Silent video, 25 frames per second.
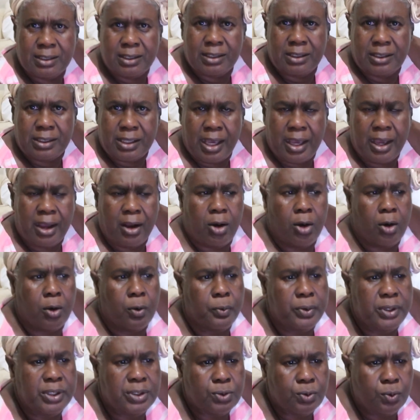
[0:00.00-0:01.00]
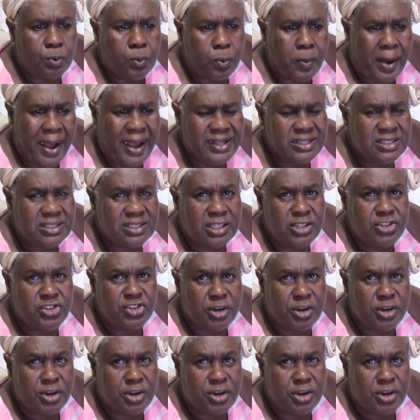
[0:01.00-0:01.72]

Yeah, how we do whites in